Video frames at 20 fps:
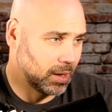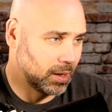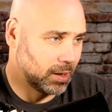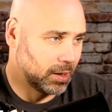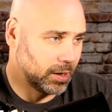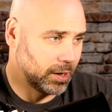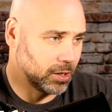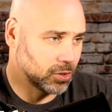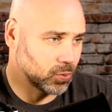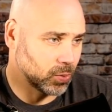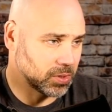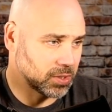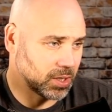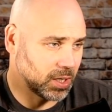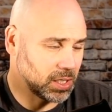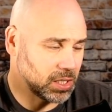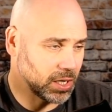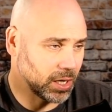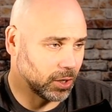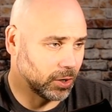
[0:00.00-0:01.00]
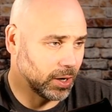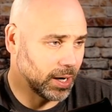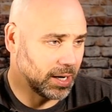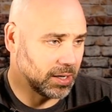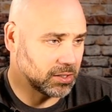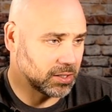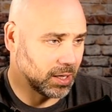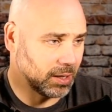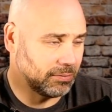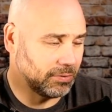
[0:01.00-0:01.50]
Here's what C.J. O'Grady
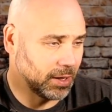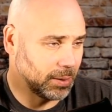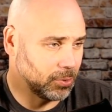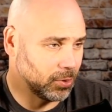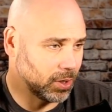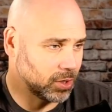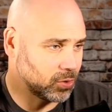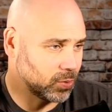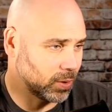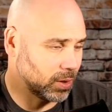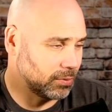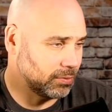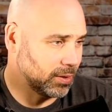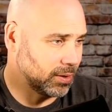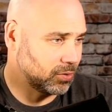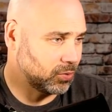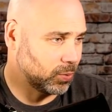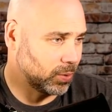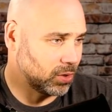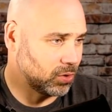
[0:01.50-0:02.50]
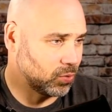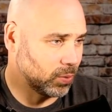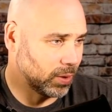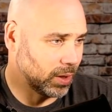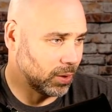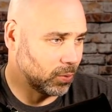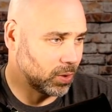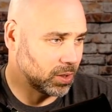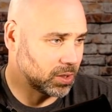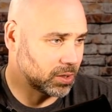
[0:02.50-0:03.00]
said February 25th, 2020,
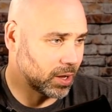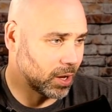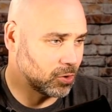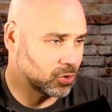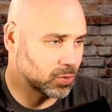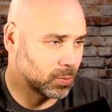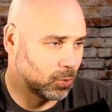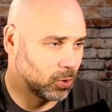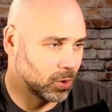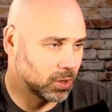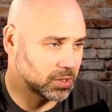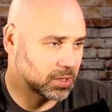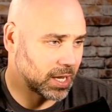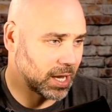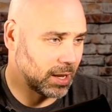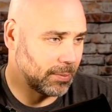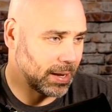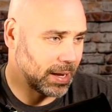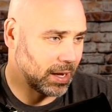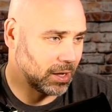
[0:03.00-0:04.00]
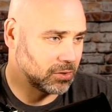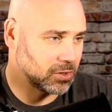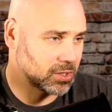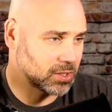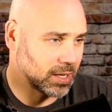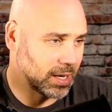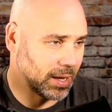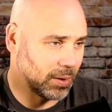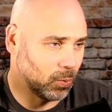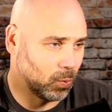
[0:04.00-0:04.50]
which Coach Morris came out and
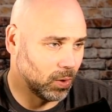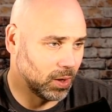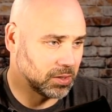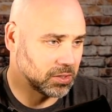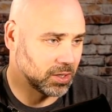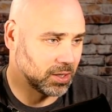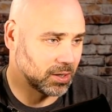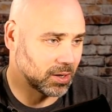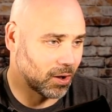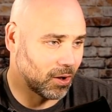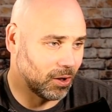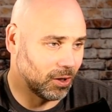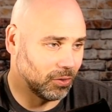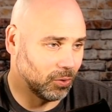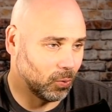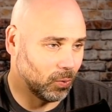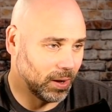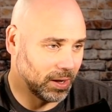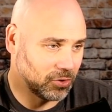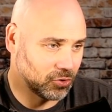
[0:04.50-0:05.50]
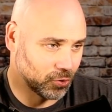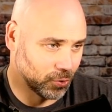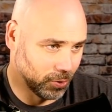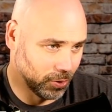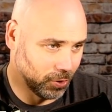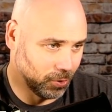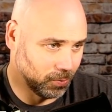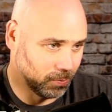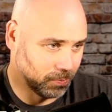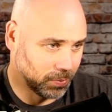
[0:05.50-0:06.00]
said wasn't all the way
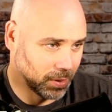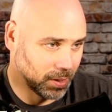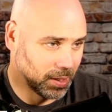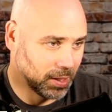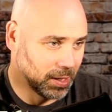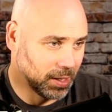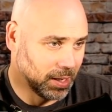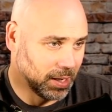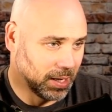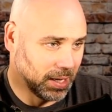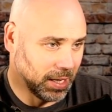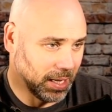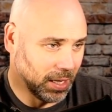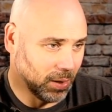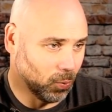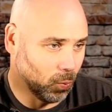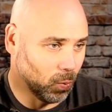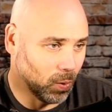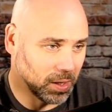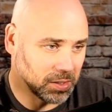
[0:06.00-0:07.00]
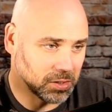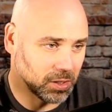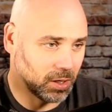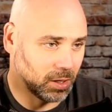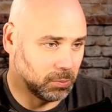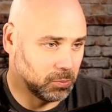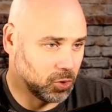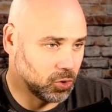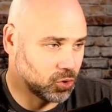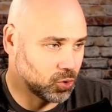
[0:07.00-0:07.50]
true. It wasn't a
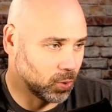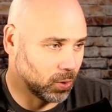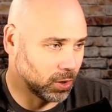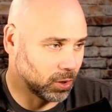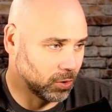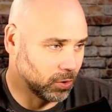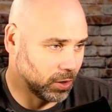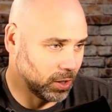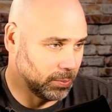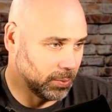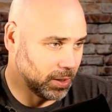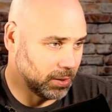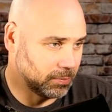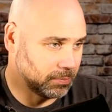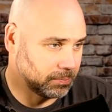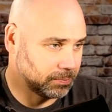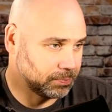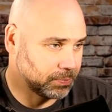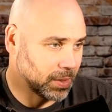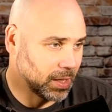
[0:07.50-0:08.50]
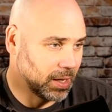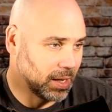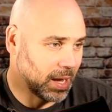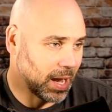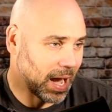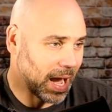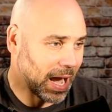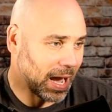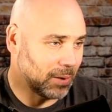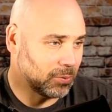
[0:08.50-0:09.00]
mutual agreement.
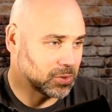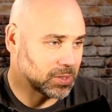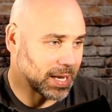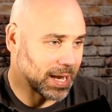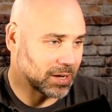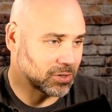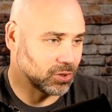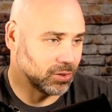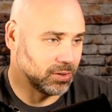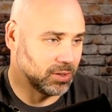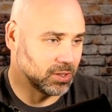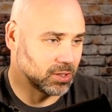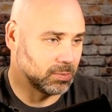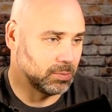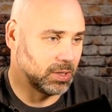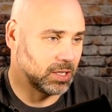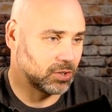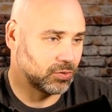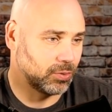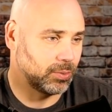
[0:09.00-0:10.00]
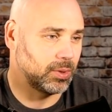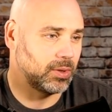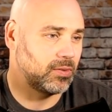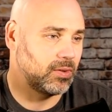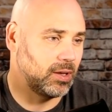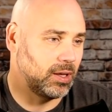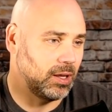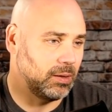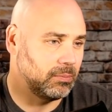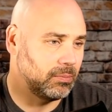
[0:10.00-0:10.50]
I was actually dismissed from the
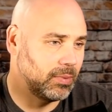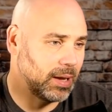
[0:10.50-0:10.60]
team.